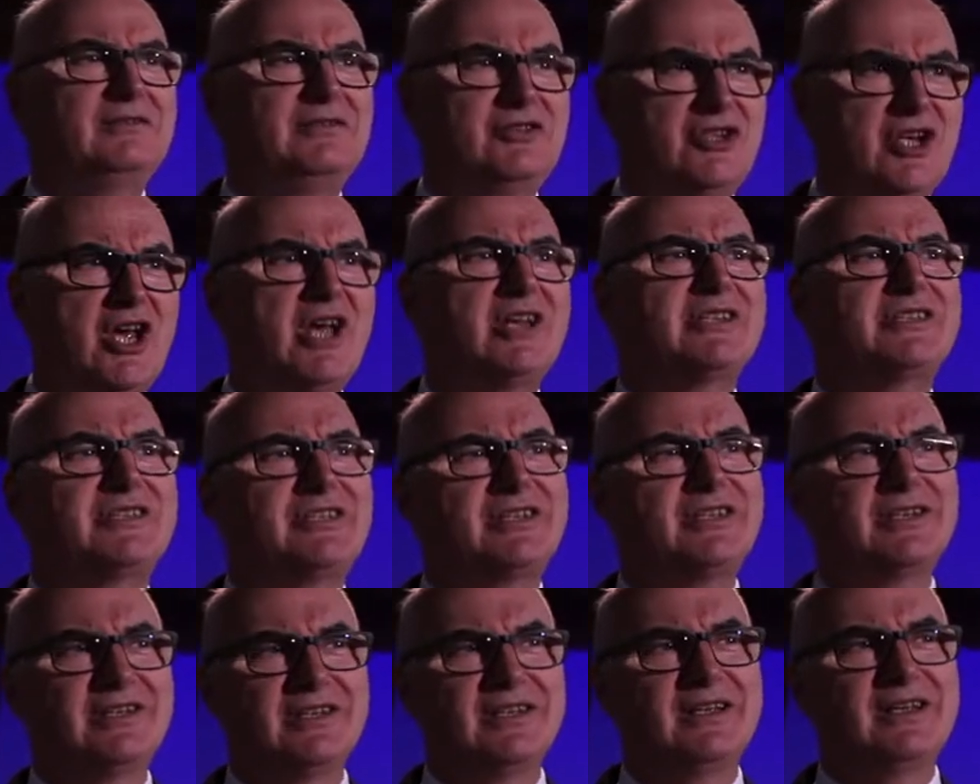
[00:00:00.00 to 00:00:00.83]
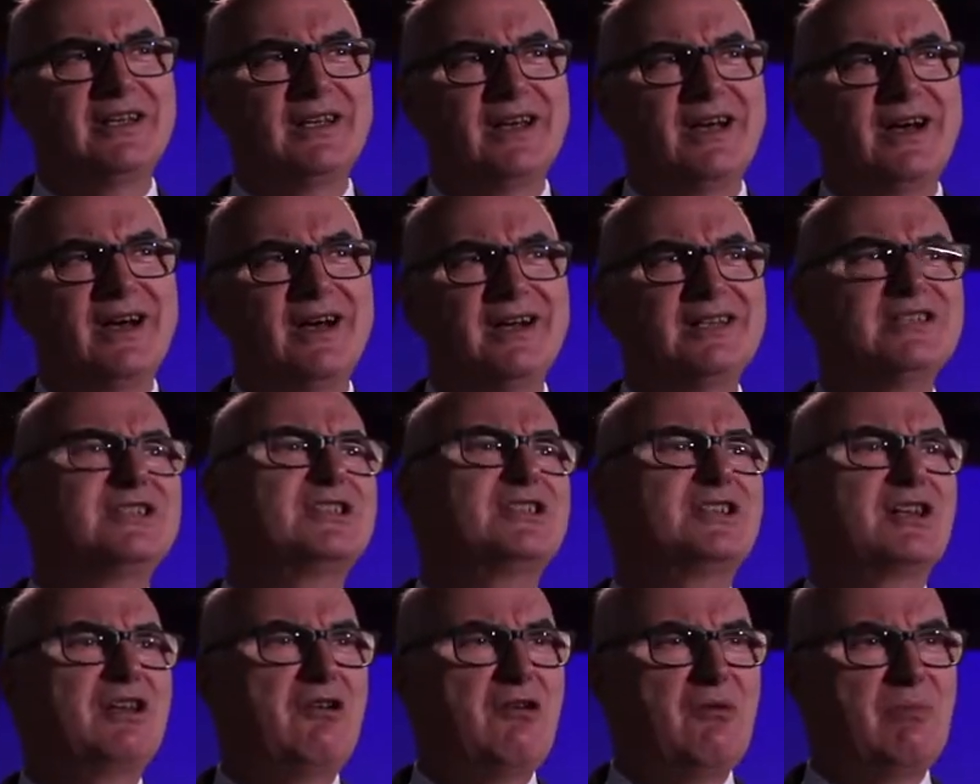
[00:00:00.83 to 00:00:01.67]
Just a
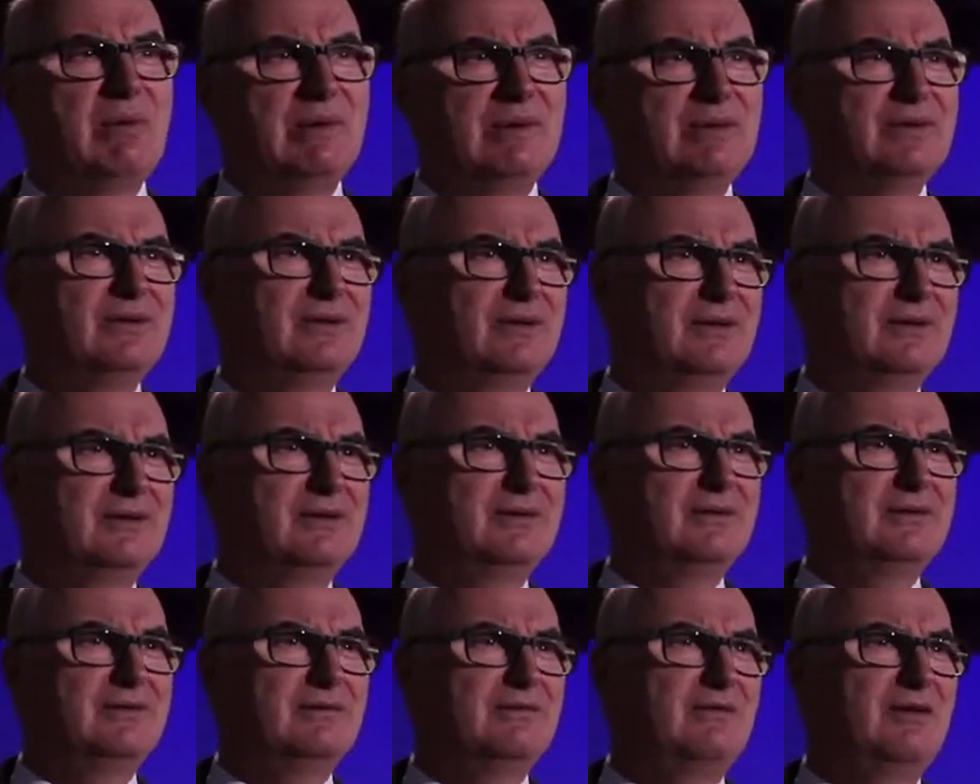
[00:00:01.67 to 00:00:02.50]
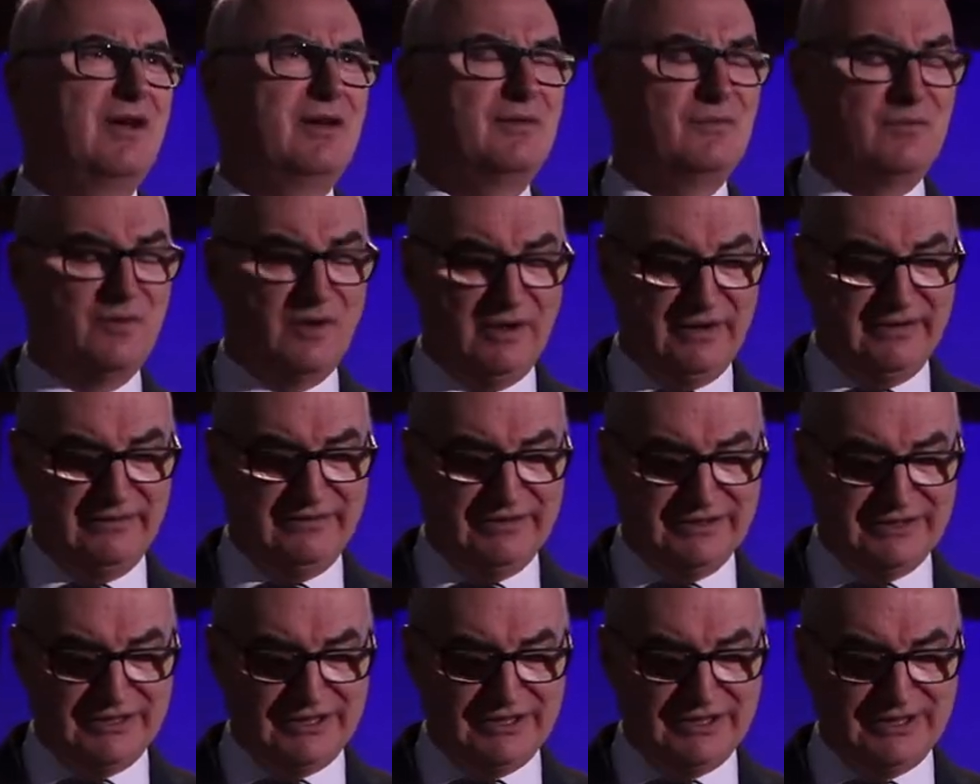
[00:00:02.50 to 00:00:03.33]
slob like one of
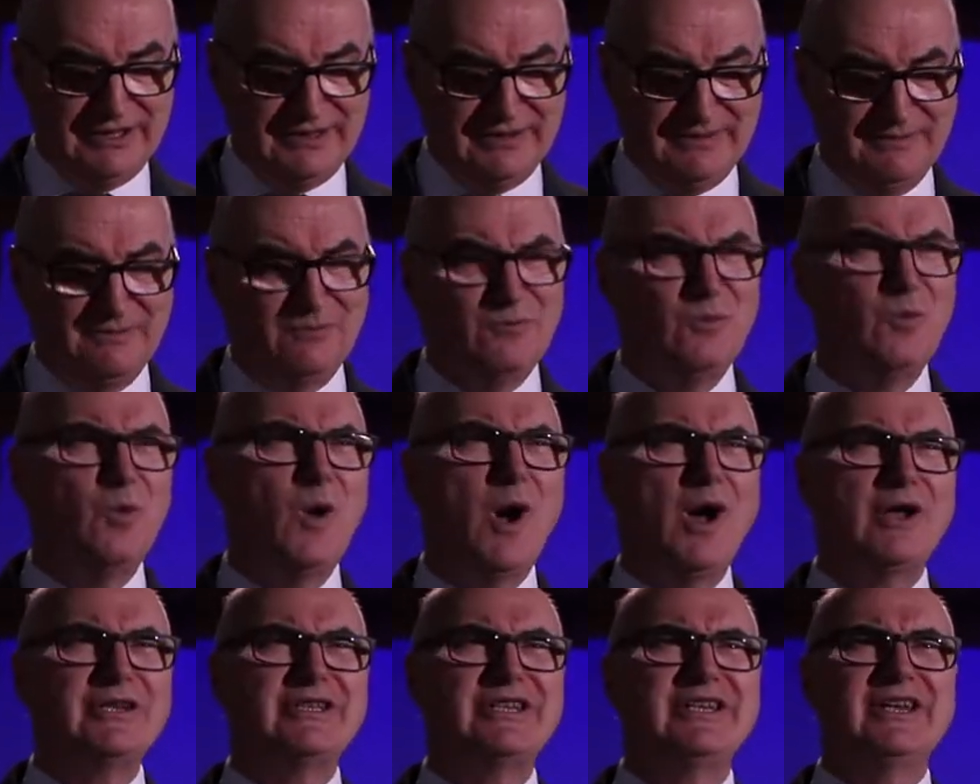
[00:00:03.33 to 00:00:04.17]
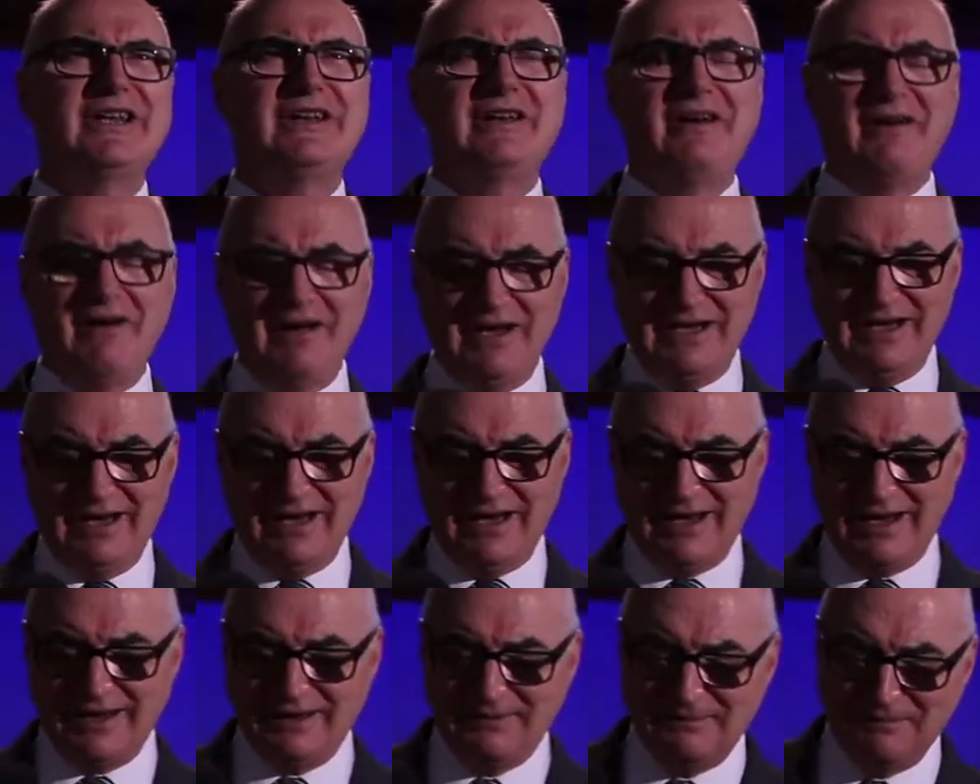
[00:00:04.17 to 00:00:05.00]
us. What an
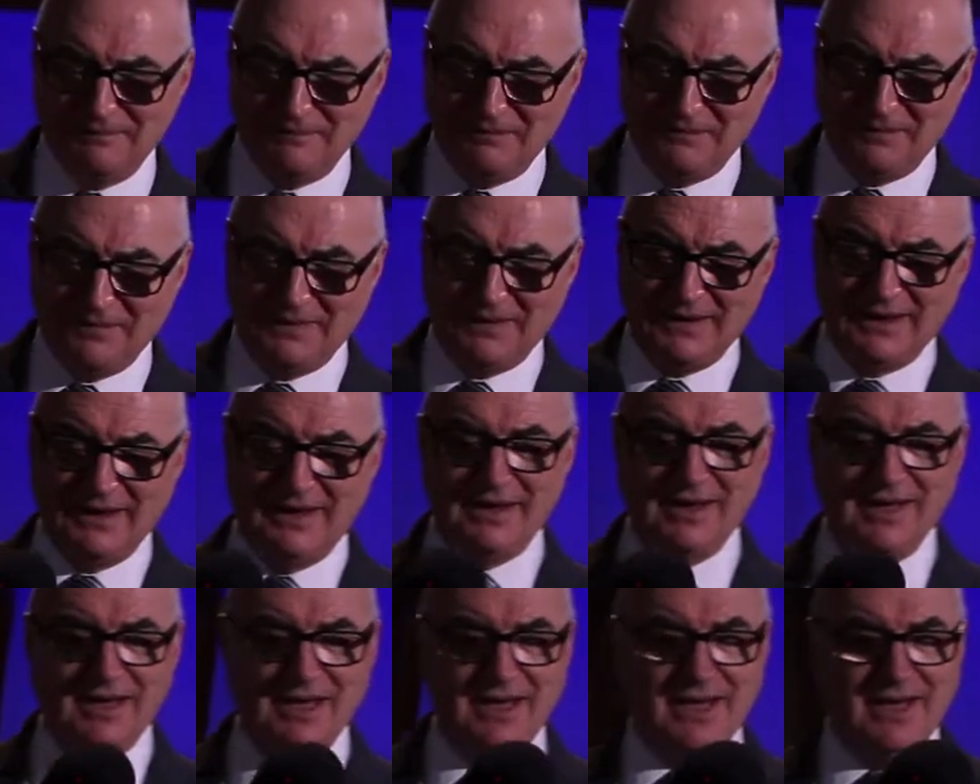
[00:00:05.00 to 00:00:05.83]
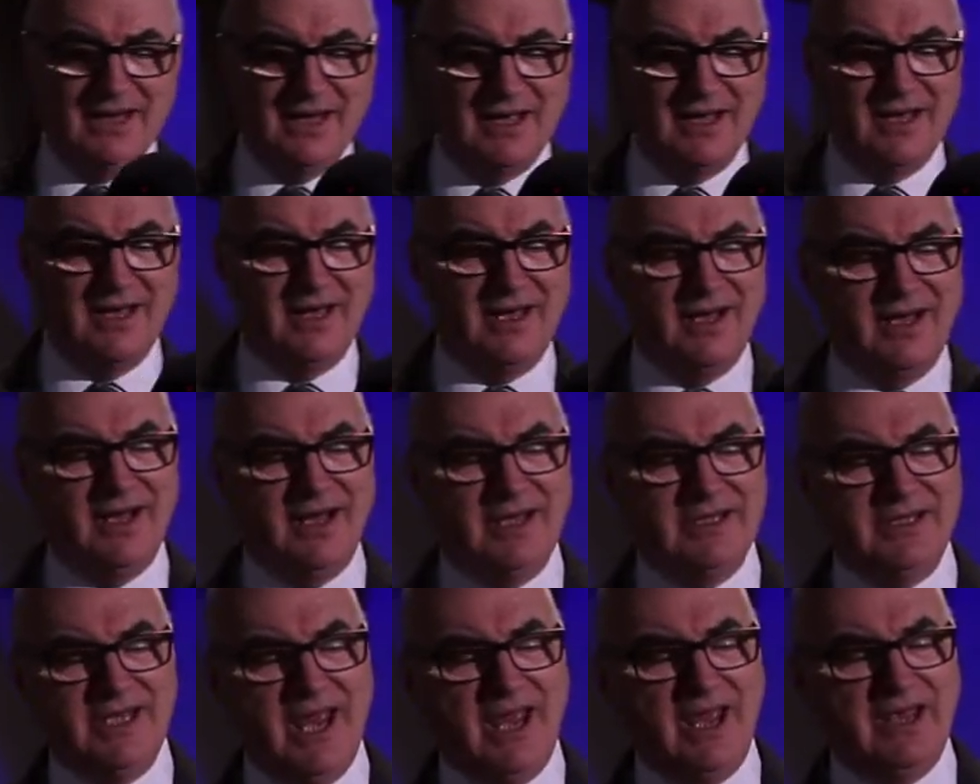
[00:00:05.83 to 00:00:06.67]
idea.
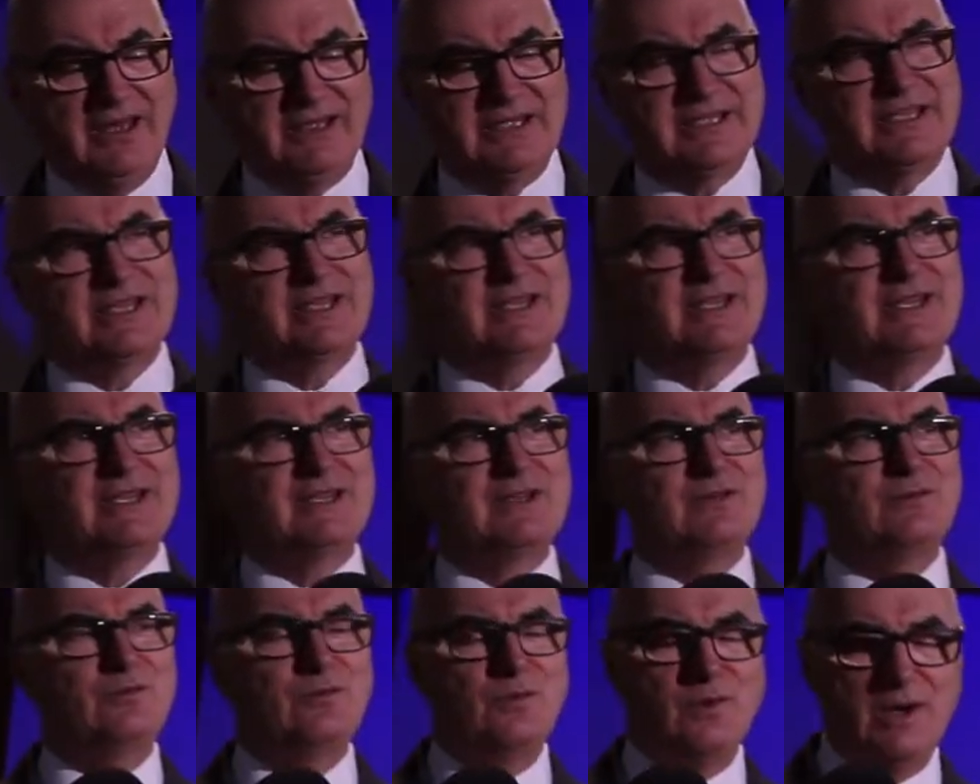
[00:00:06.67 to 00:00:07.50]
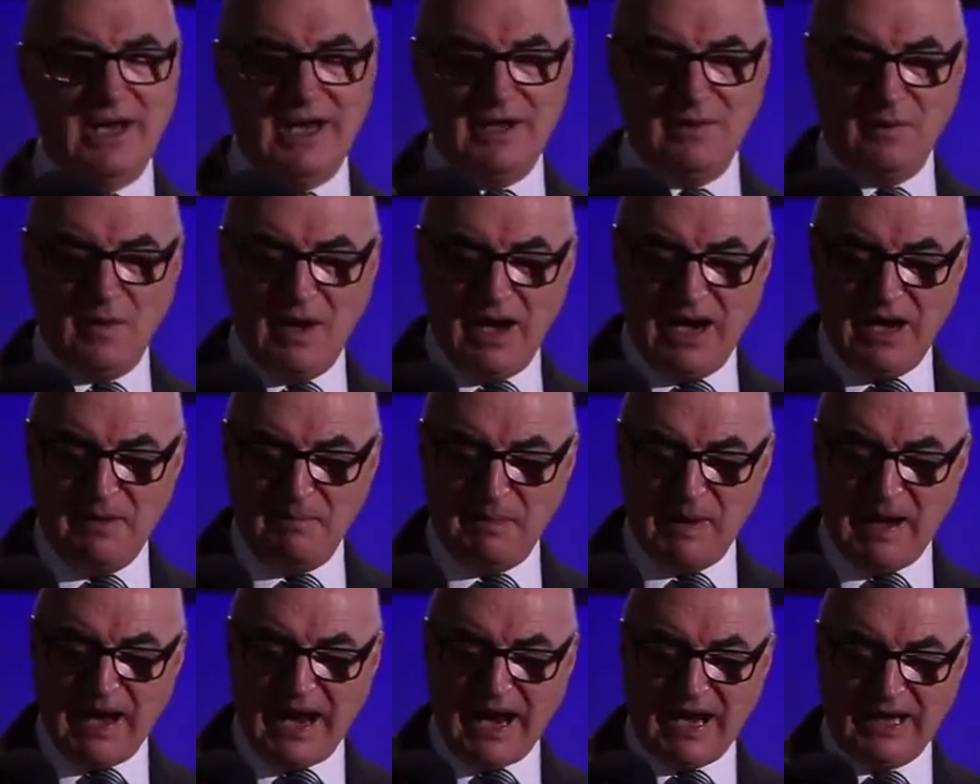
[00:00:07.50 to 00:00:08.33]
And yet, way, way
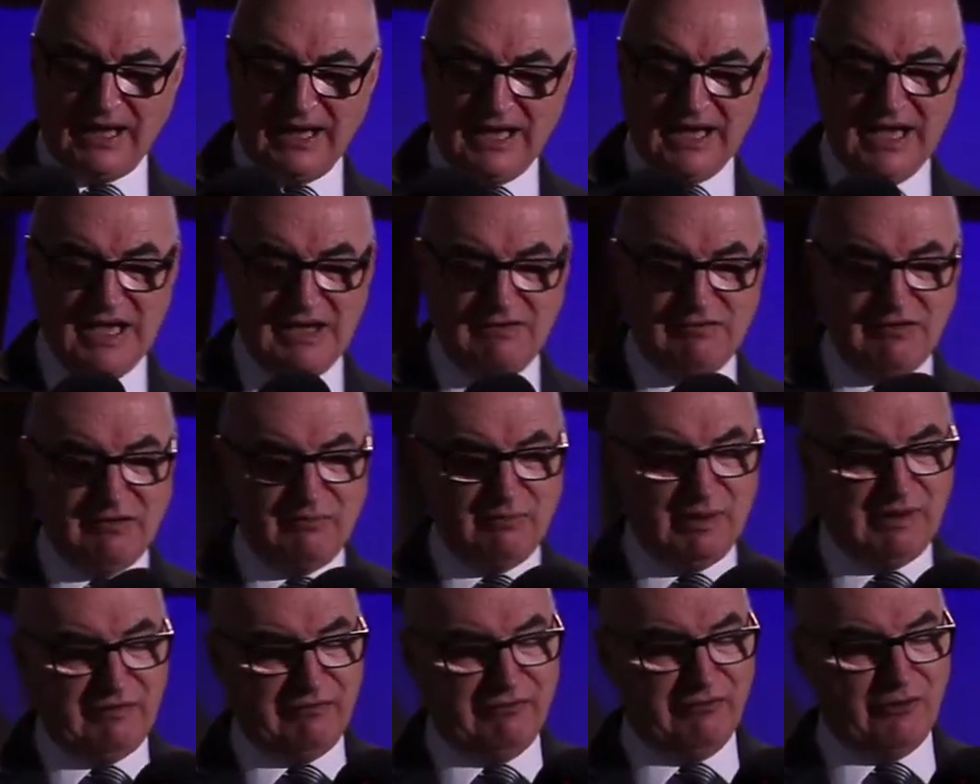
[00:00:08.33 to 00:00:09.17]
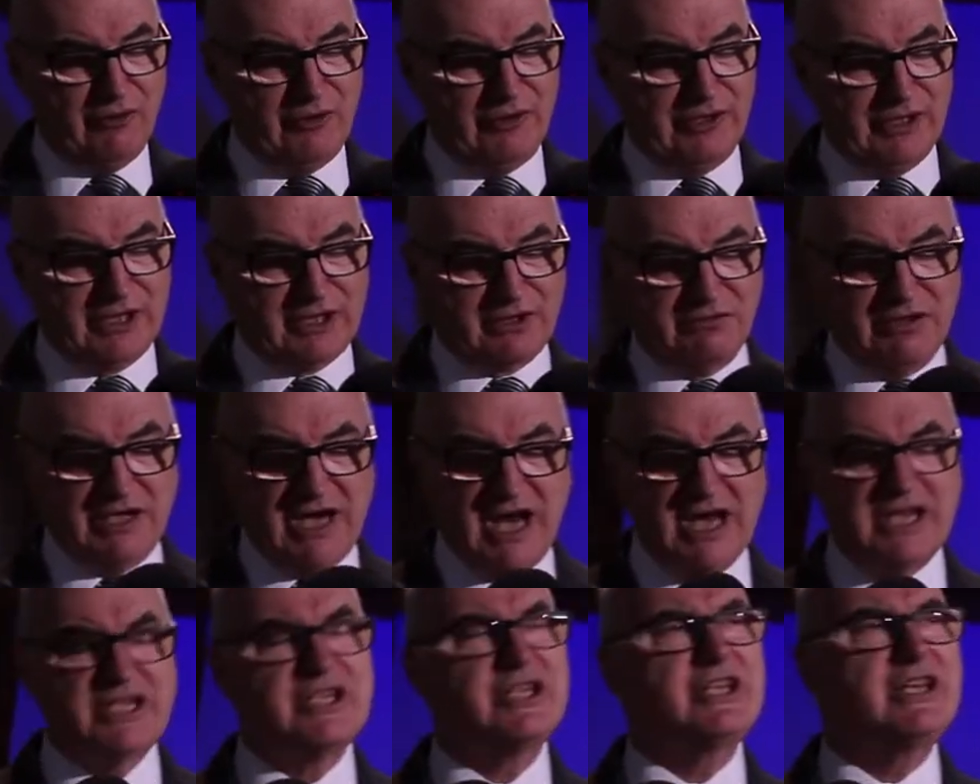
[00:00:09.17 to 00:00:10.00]
back, even before the
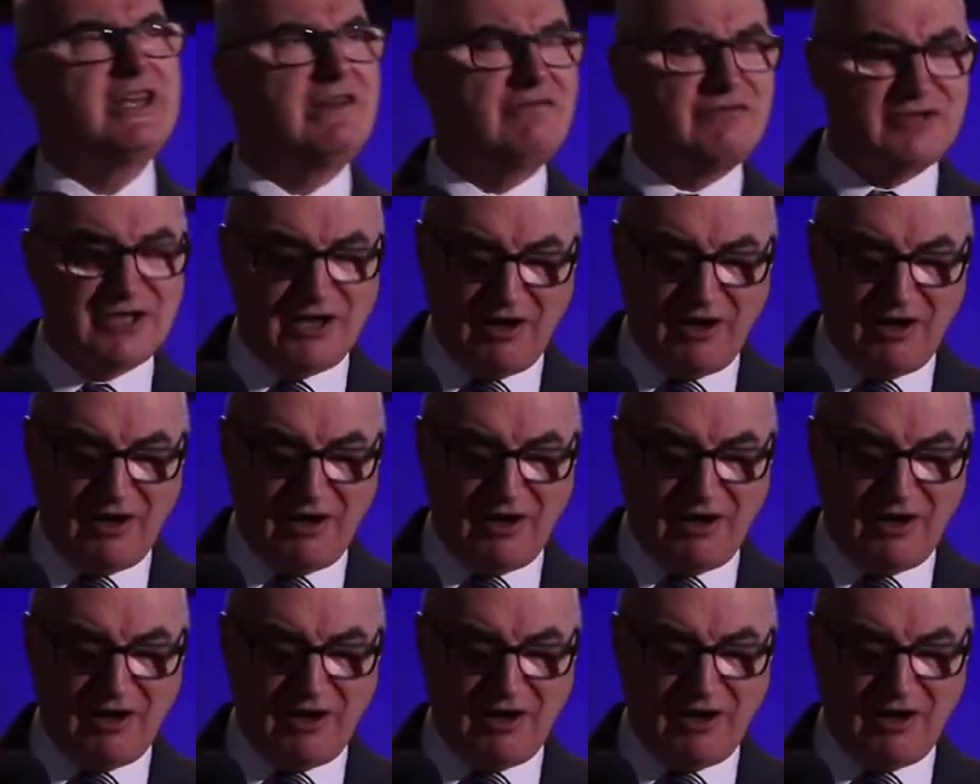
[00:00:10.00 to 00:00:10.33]
creation of